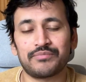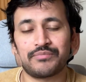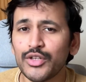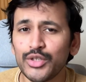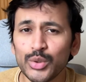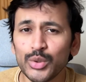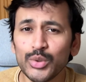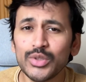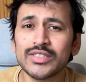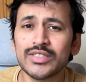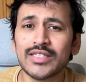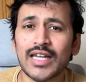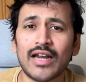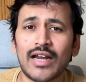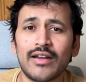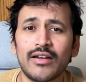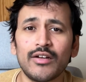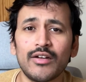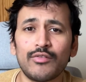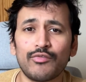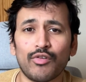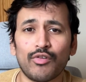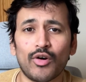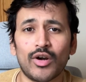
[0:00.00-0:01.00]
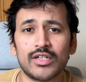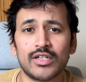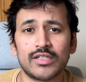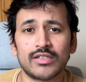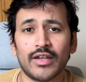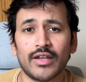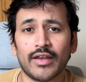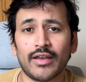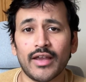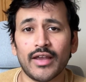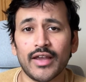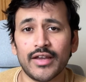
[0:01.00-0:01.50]
Use standard fonts
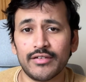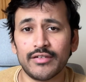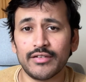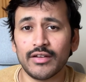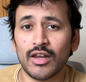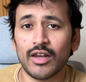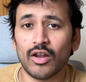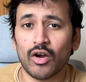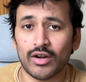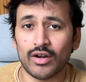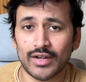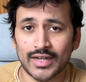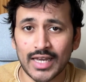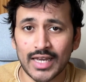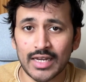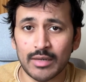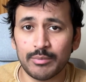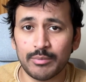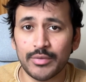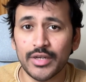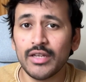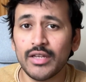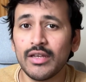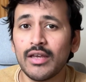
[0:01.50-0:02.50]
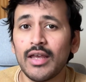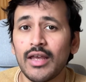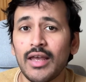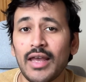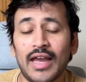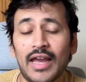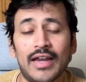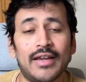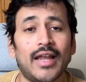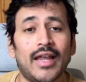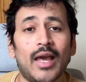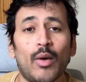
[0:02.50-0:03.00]
like Arial or Calibri
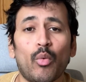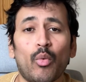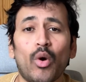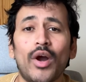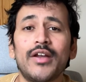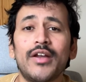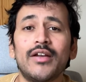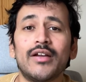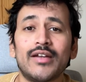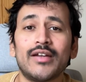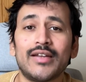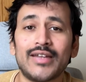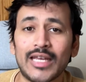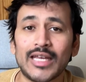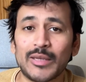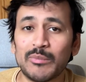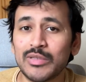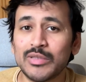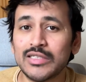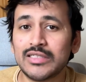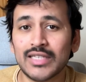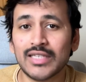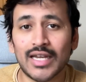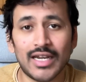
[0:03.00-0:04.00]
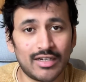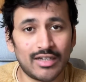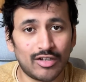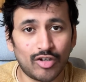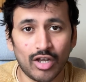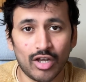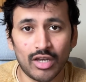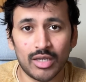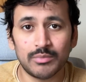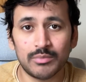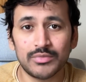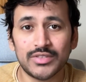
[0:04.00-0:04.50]
and avoid tables and
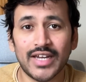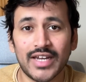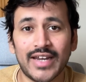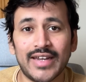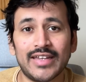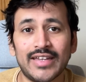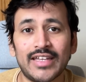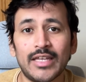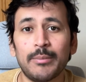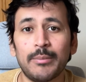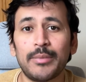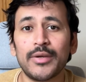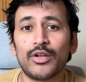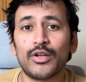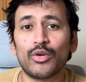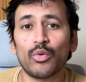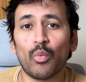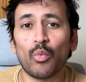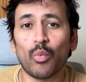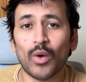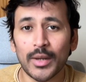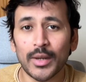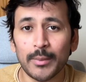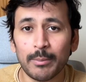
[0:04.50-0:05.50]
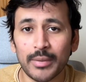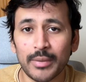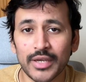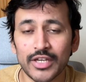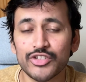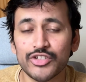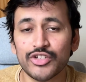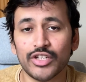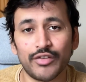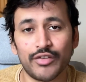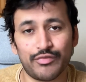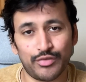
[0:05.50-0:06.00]
columns, and keep it to one
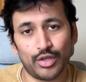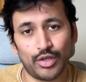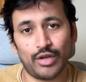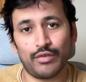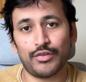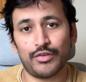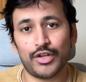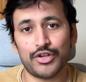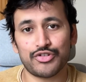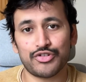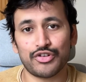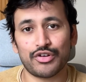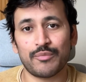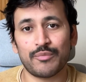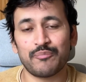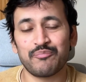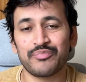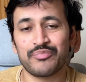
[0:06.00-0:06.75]
page if you're a fresher.